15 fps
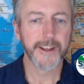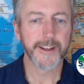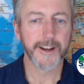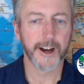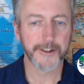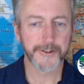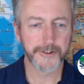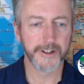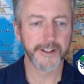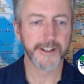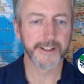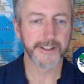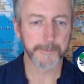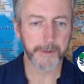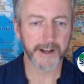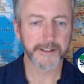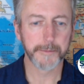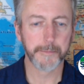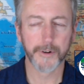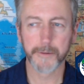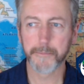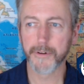Australia is about to
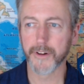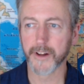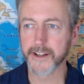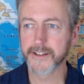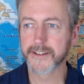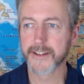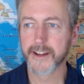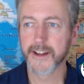put in place